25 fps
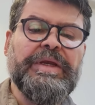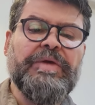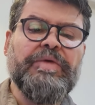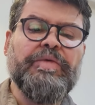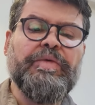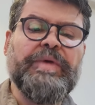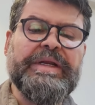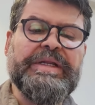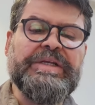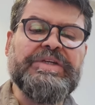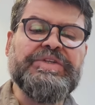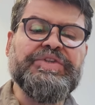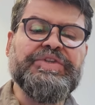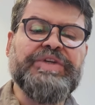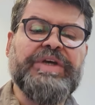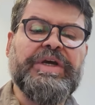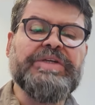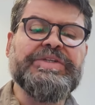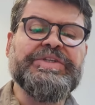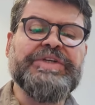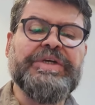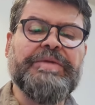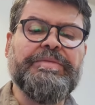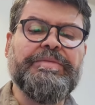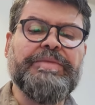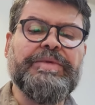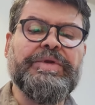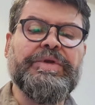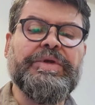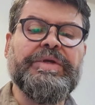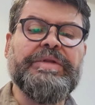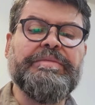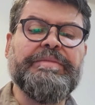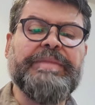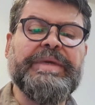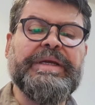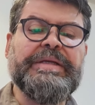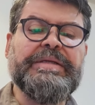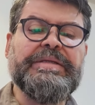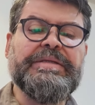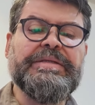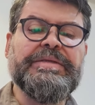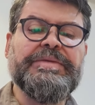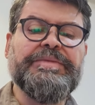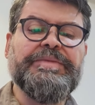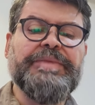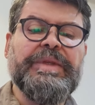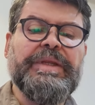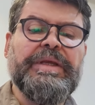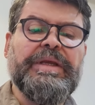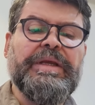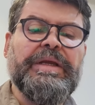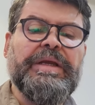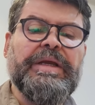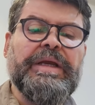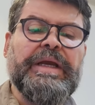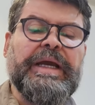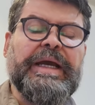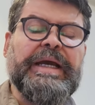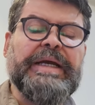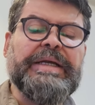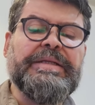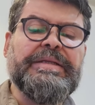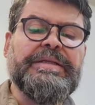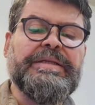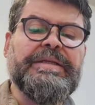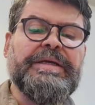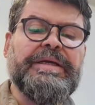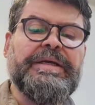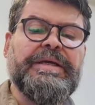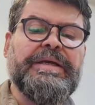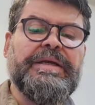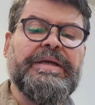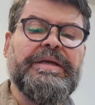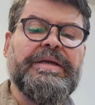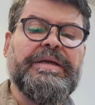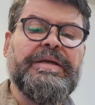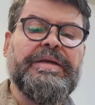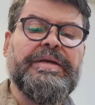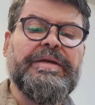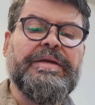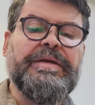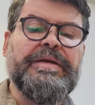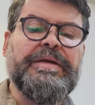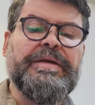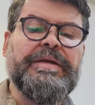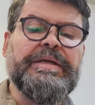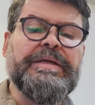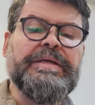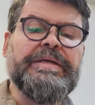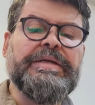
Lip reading: one injection treatment, and the